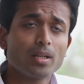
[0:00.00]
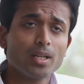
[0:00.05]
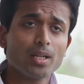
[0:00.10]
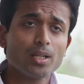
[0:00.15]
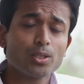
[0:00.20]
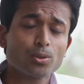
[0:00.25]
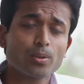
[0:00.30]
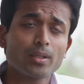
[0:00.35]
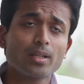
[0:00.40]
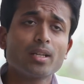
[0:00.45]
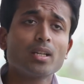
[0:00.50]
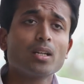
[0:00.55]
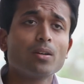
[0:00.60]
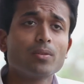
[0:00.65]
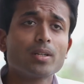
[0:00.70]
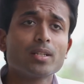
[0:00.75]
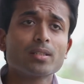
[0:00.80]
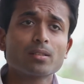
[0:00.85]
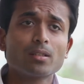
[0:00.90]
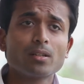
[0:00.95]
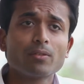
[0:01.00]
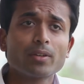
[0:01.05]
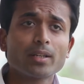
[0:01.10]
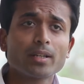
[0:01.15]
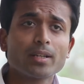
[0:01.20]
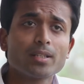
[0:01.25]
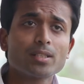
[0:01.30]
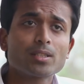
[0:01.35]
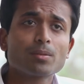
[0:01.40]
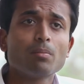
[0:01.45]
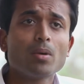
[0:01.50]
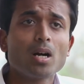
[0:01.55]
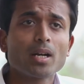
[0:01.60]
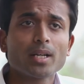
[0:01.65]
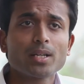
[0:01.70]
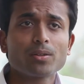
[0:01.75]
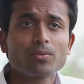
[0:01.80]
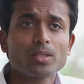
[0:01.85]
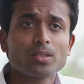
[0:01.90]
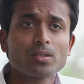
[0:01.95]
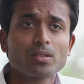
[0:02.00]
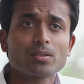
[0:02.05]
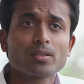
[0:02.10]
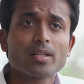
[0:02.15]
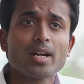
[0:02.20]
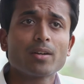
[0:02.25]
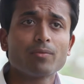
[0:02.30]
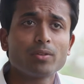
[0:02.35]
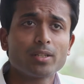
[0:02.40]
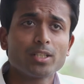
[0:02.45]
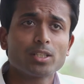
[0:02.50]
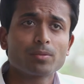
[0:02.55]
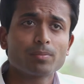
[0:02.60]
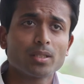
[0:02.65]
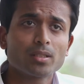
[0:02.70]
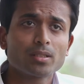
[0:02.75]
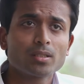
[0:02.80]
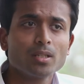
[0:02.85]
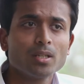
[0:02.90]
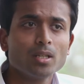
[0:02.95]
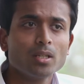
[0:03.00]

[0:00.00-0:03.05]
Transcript: issuing e-governance certificates, market research, advertisement.